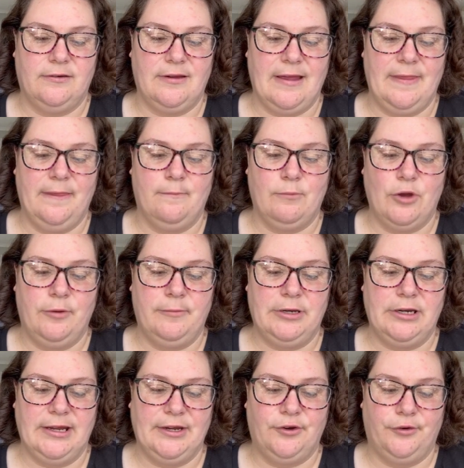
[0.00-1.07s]
At the
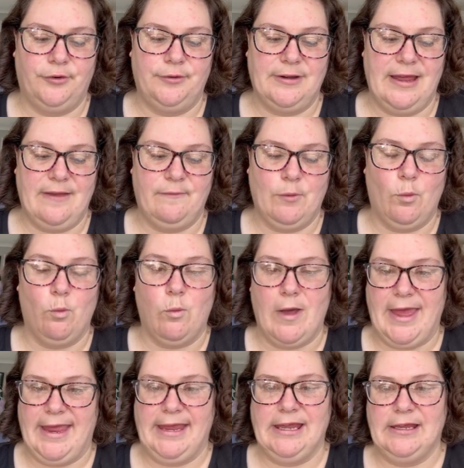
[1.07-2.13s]
moment, I don't have a
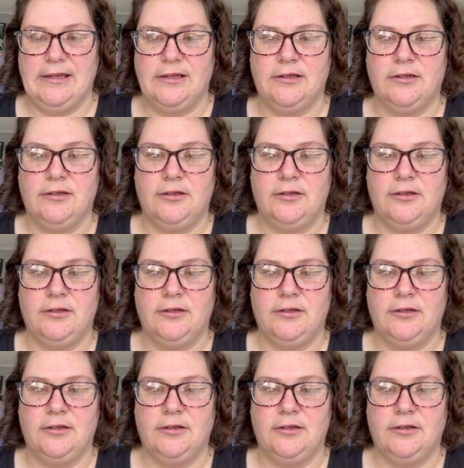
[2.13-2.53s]
way